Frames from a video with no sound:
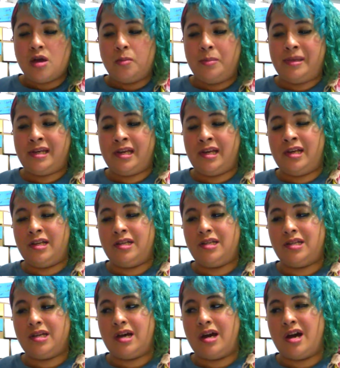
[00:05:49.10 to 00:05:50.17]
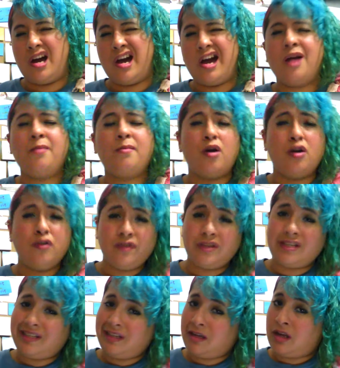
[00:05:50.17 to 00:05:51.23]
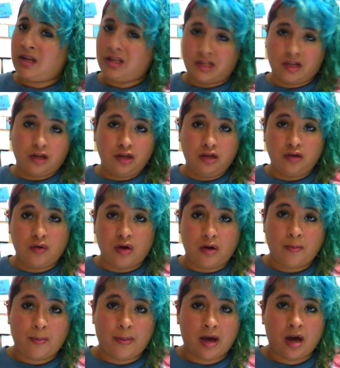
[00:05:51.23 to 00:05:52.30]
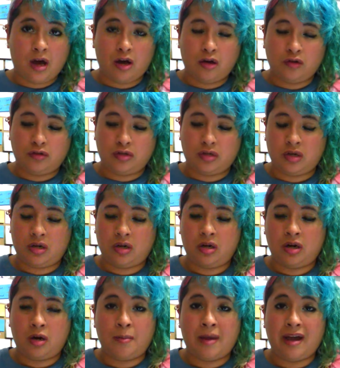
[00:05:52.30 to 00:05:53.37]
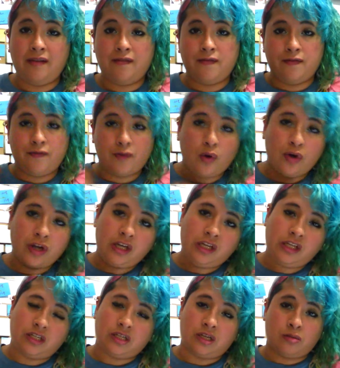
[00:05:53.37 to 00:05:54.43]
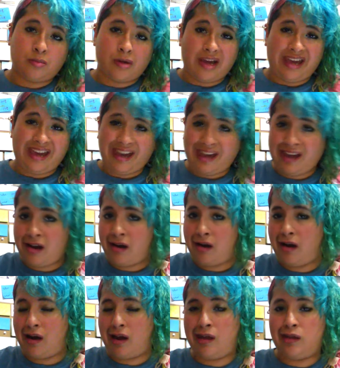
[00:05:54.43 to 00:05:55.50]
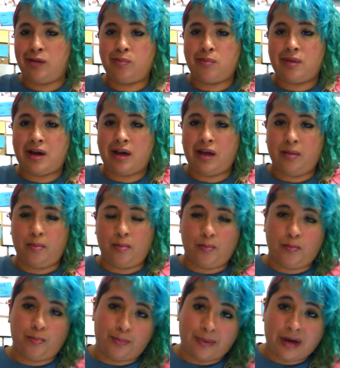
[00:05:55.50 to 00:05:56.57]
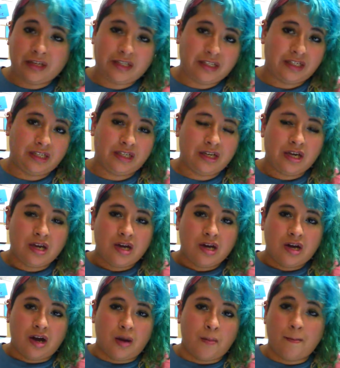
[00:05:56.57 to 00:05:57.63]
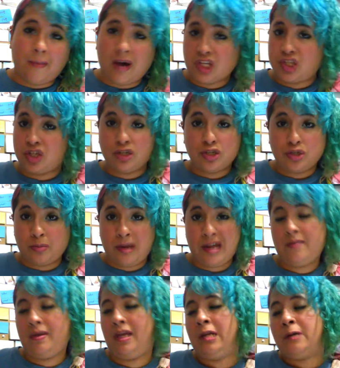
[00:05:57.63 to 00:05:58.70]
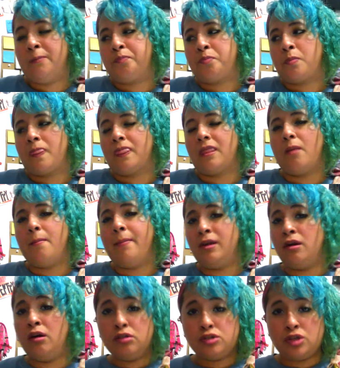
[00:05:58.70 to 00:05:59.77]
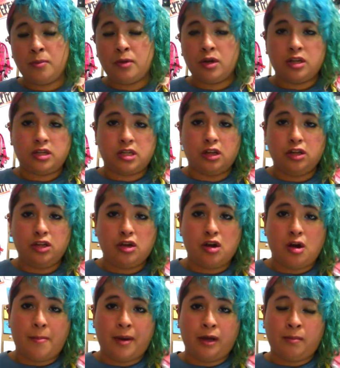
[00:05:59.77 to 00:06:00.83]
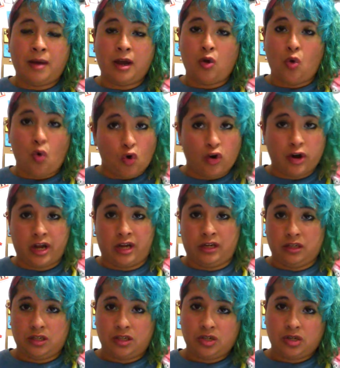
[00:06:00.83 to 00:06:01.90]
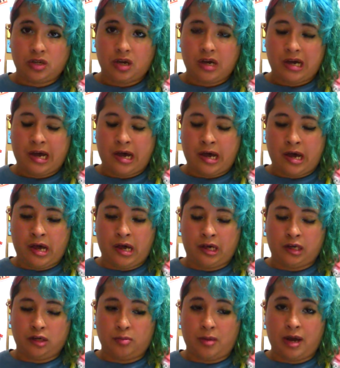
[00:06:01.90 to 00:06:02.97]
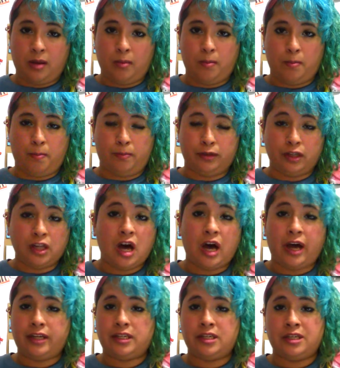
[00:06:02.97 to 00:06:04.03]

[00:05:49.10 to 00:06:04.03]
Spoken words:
because I'm obviously gonna tell you about my voice, and my hair, and my body muscles maybe, but also I'm gonna tell you about my organs and my blood